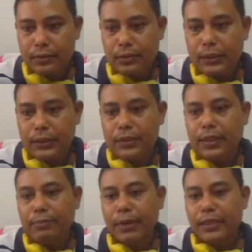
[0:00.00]
this is the
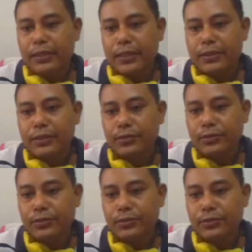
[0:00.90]
matrix